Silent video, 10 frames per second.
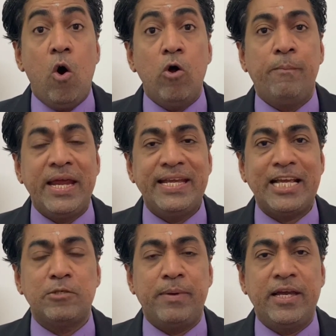all PAYE
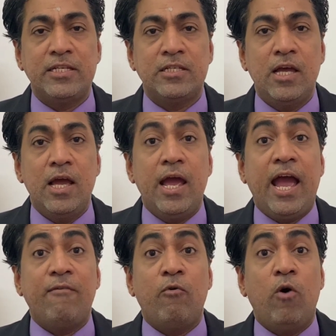taxpayers
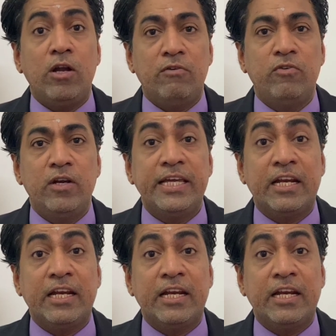have a wonderful